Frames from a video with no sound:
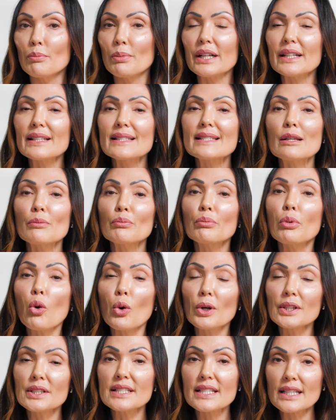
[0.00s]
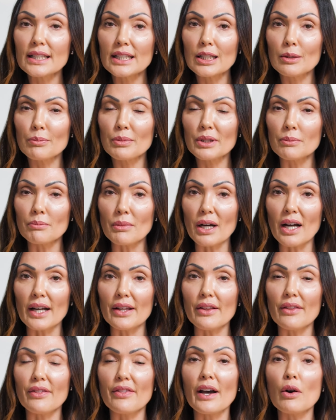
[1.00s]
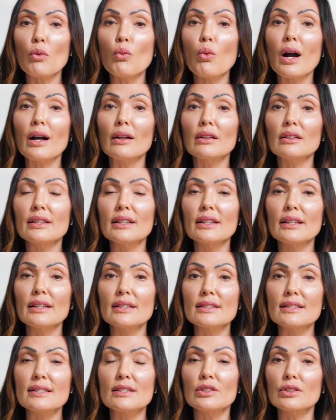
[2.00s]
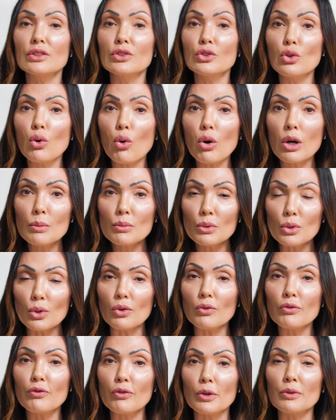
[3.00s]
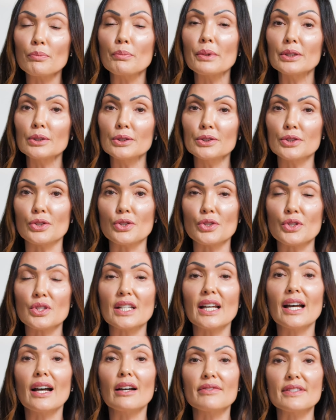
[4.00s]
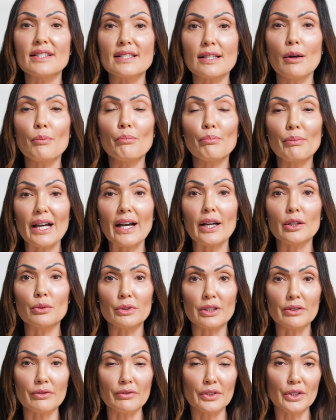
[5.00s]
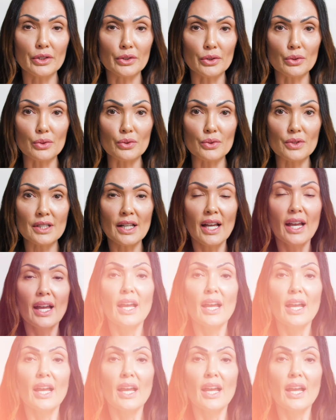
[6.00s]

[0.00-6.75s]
But it's important to keep in mind that while it's normal for builders to have some bad reviews,